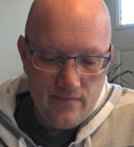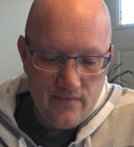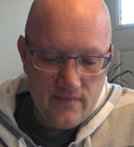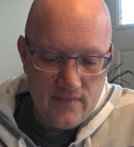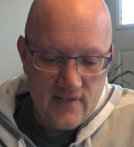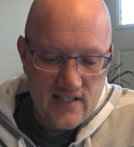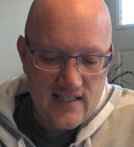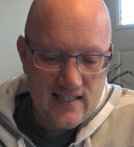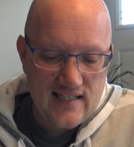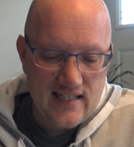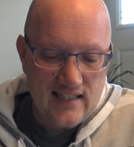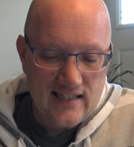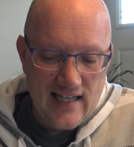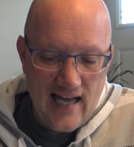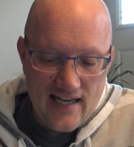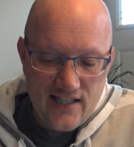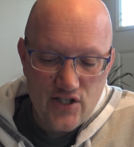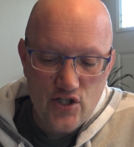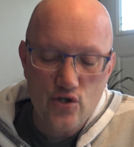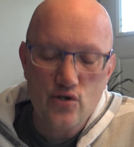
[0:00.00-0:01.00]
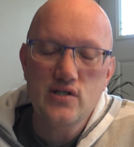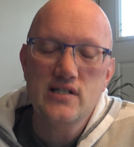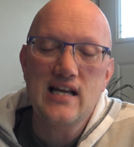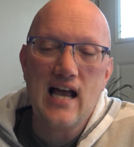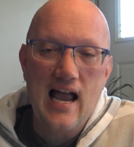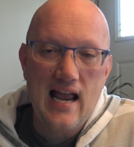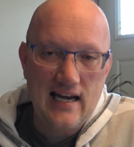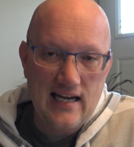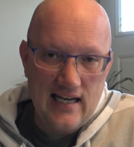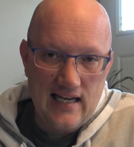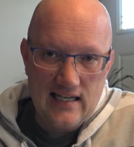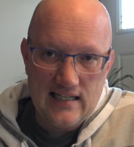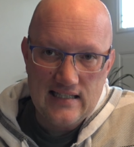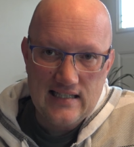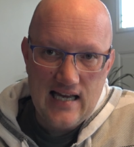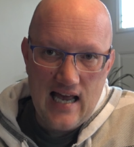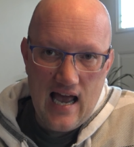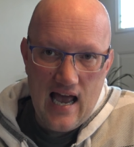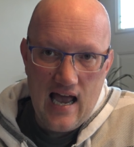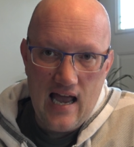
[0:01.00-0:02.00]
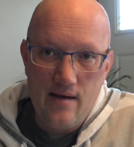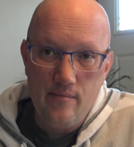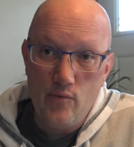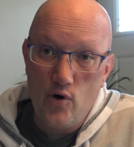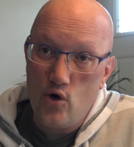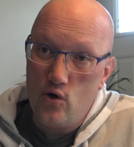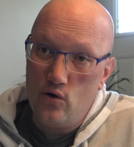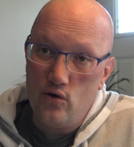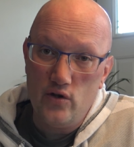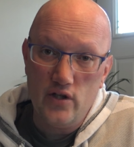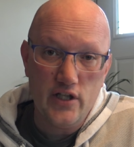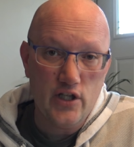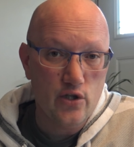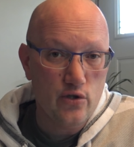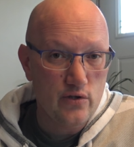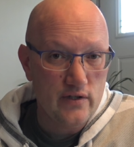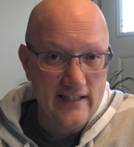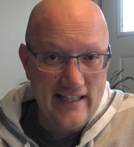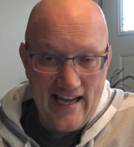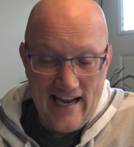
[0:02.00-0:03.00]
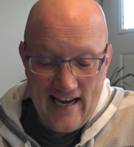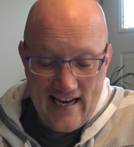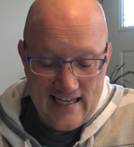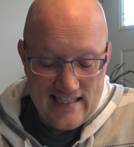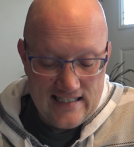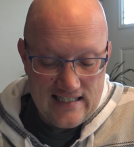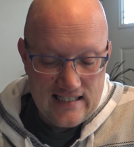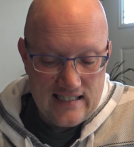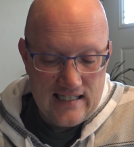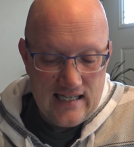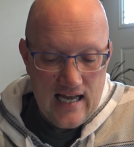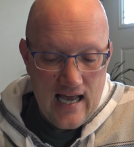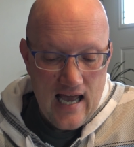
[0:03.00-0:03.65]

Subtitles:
select your dining time early or late